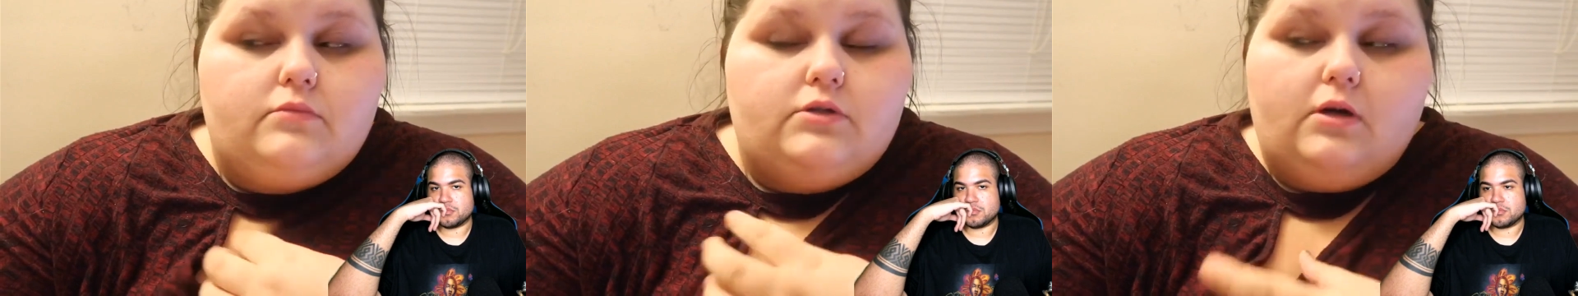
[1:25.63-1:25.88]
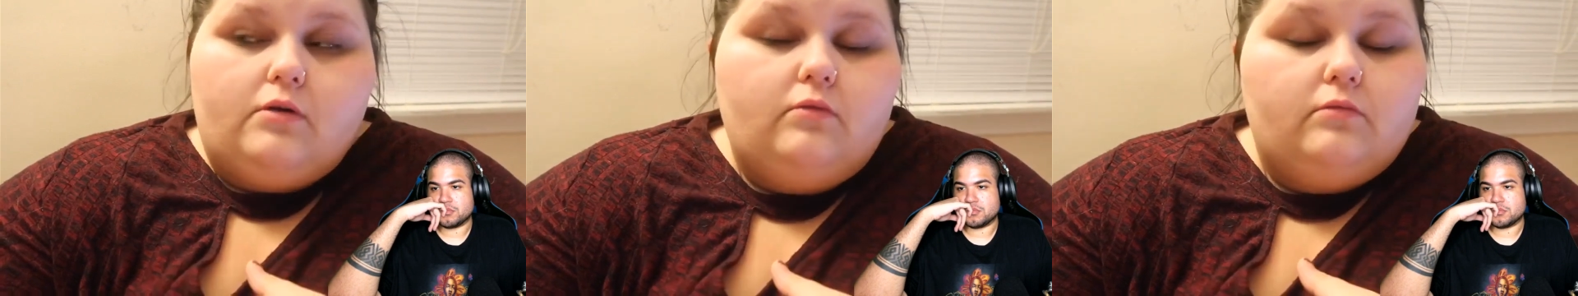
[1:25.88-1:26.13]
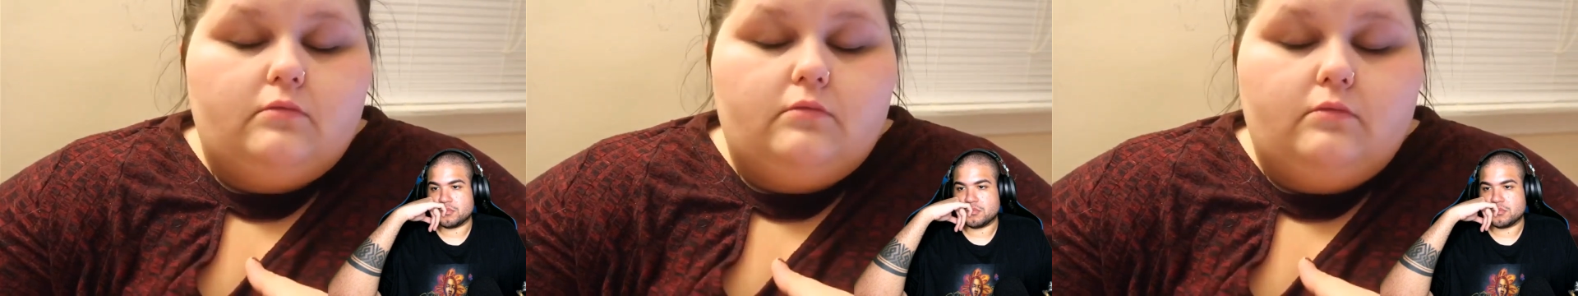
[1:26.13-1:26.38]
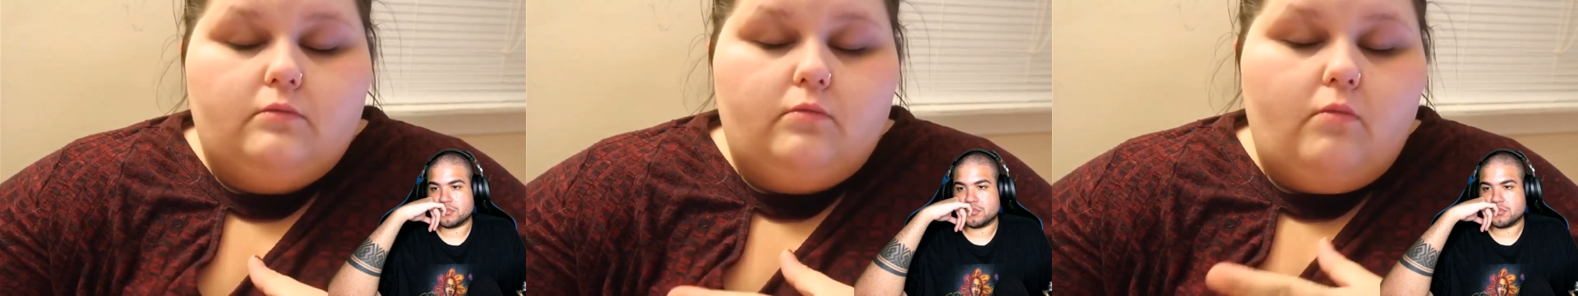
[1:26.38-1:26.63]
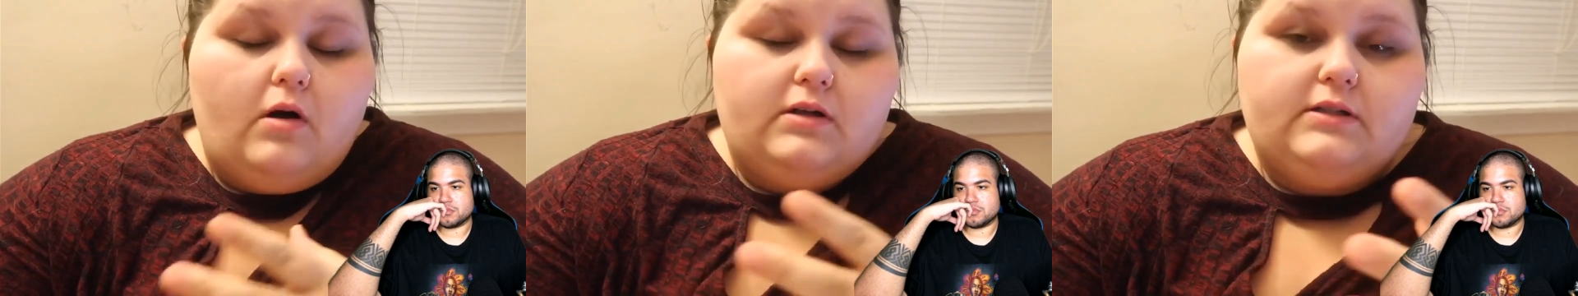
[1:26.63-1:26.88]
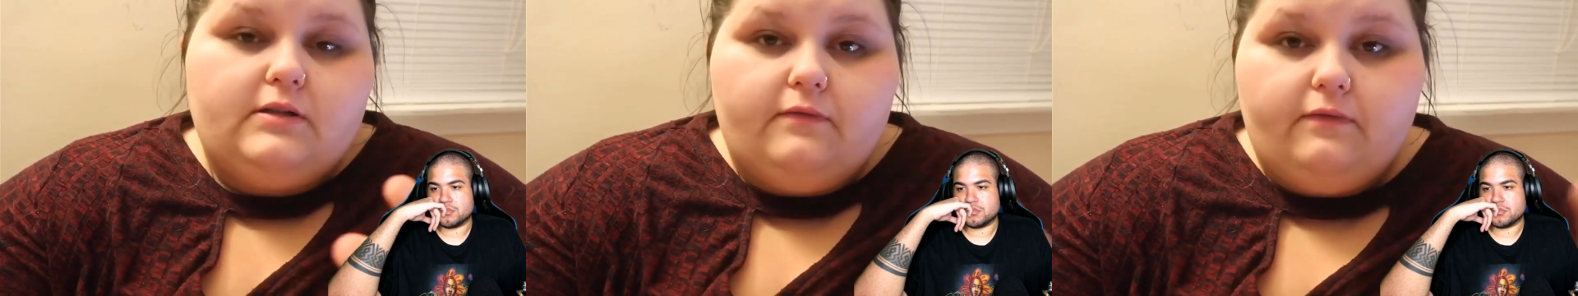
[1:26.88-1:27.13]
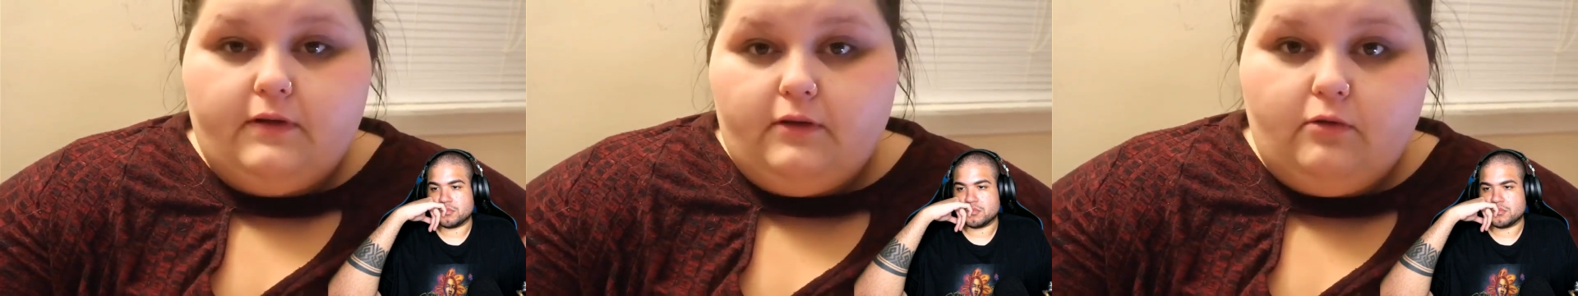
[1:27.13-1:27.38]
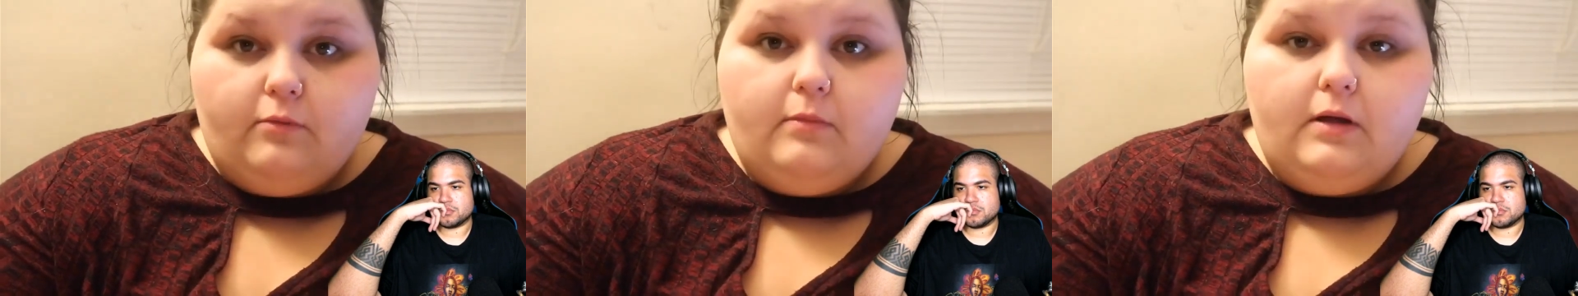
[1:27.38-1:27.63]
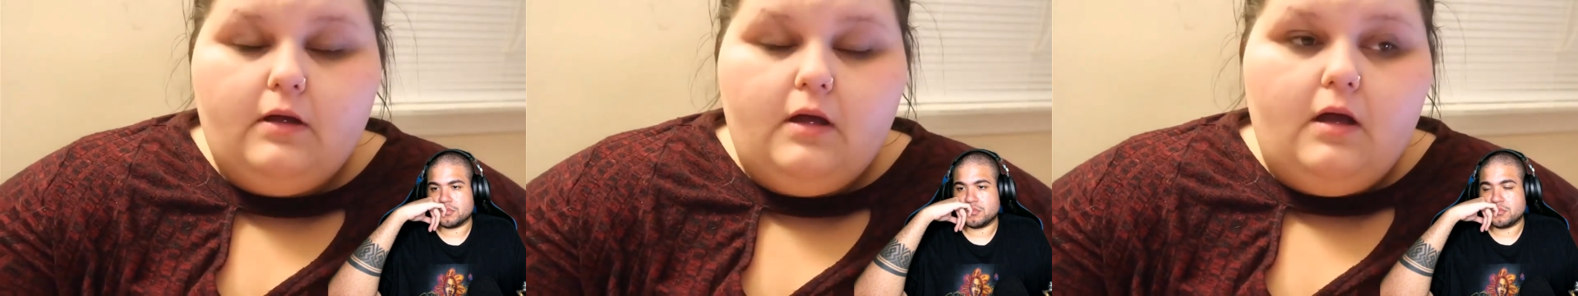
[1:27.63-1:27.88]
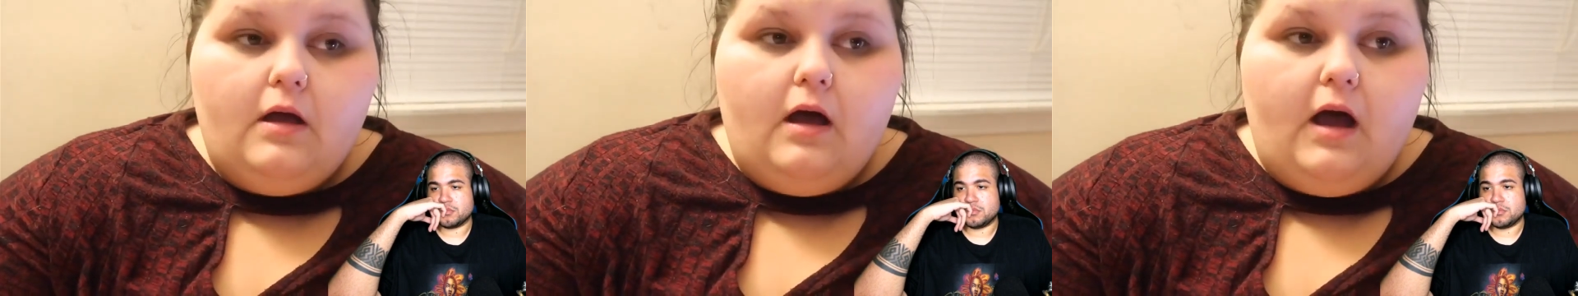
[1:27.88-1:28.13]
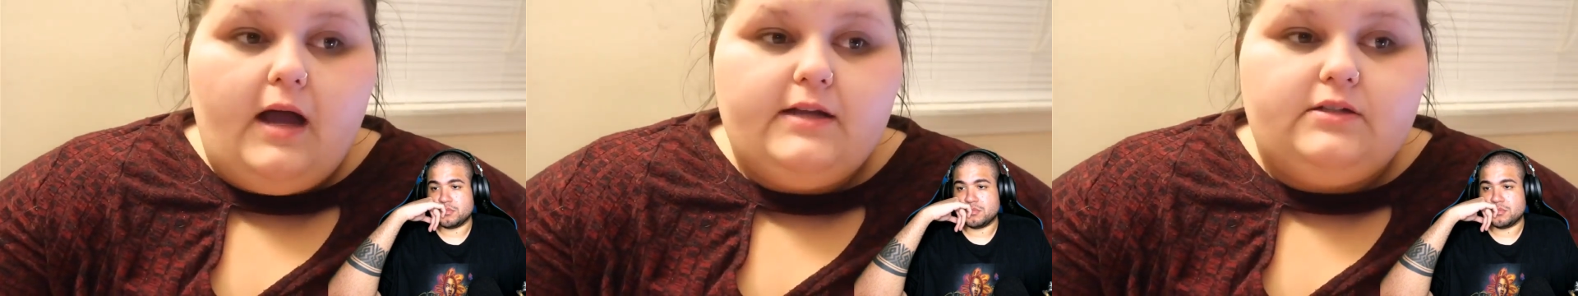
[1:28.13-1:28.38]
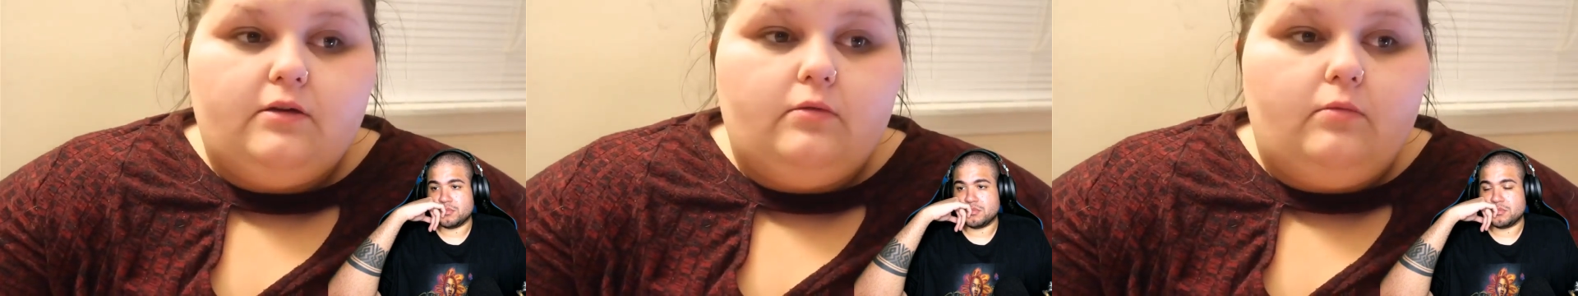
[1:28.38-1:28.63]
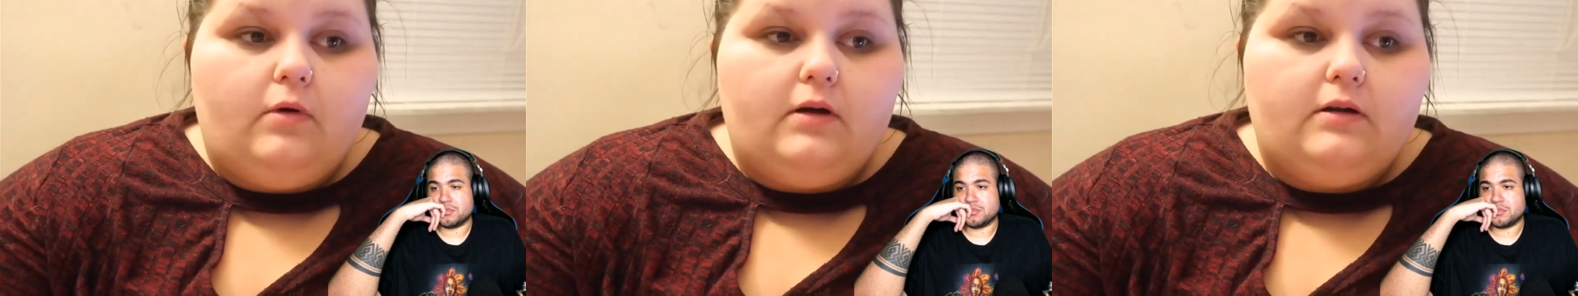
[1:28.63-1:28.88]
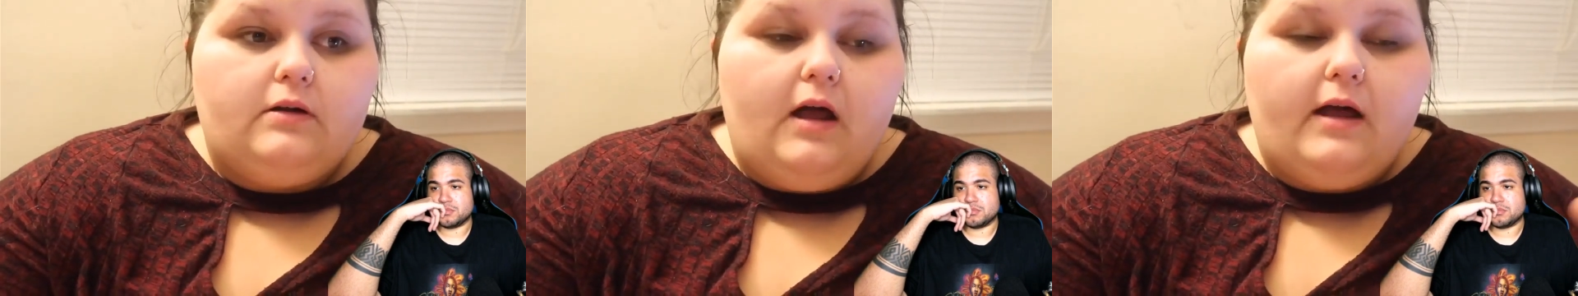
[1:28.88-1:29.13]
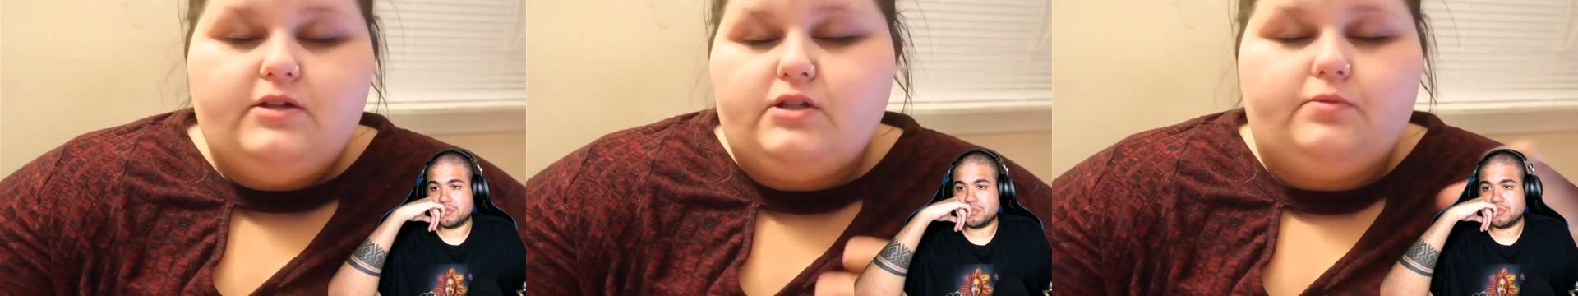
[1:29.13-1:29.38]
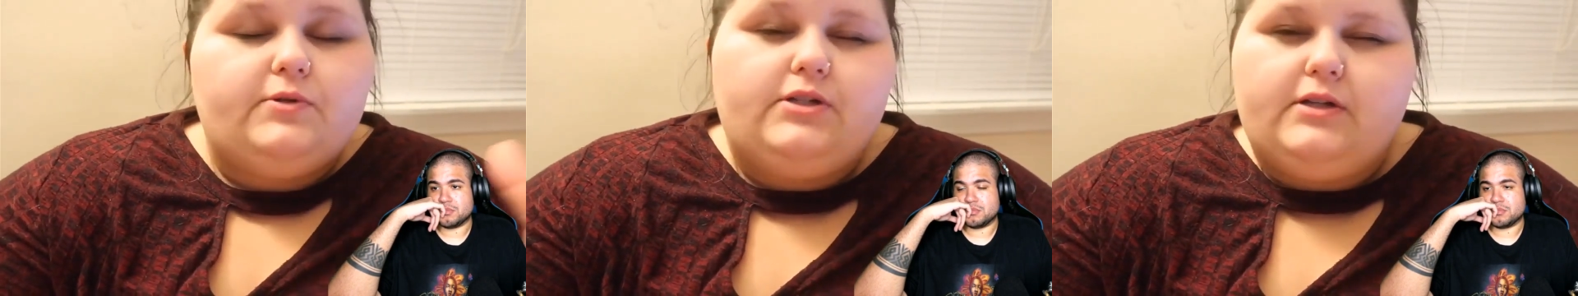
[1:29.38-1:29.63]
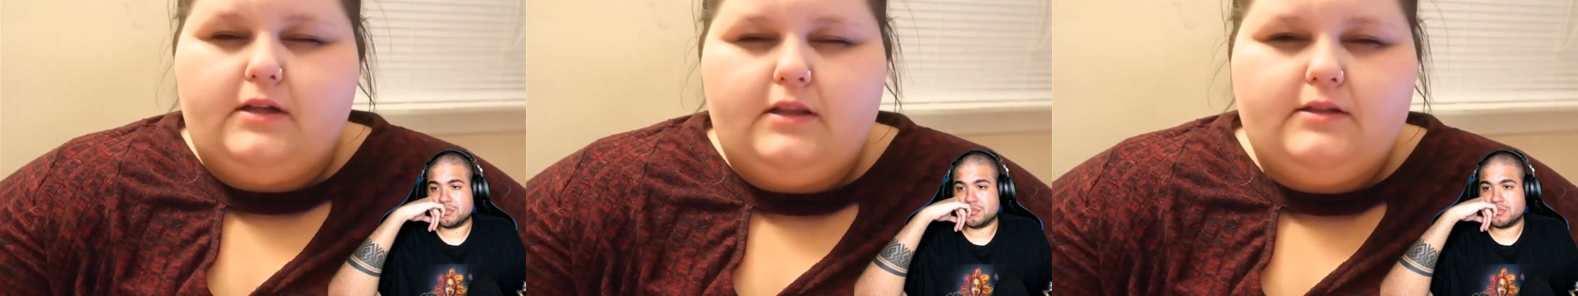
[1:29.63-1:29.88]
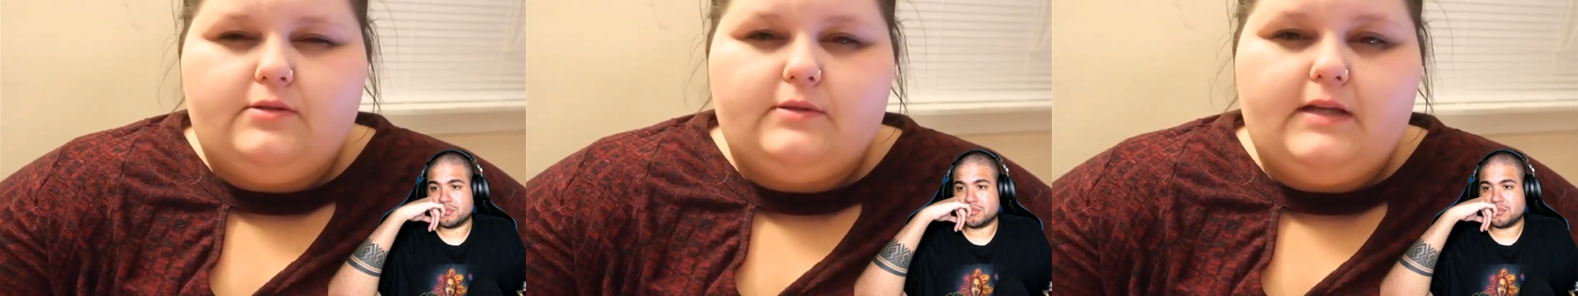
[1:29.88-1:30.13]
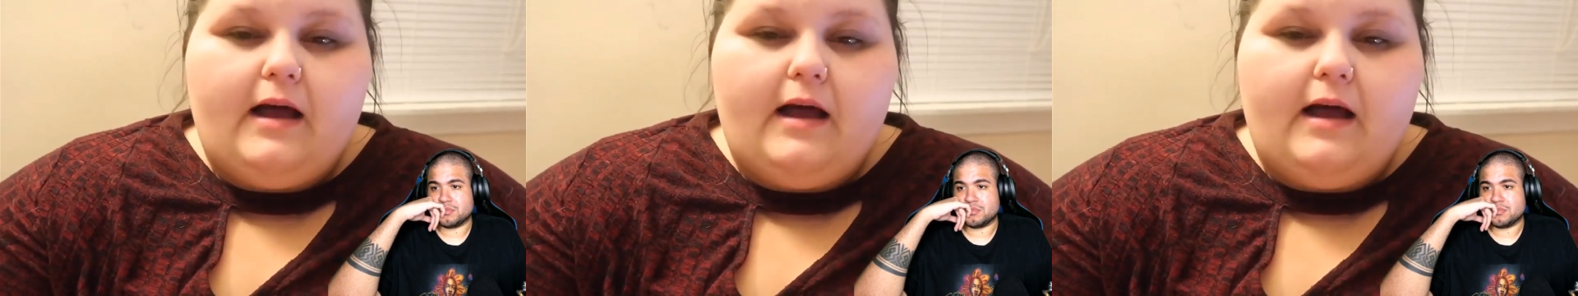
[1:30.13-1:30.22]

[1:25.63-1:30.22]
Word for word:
Speaker 1: don't want to film. I don't want, I just wish none of this was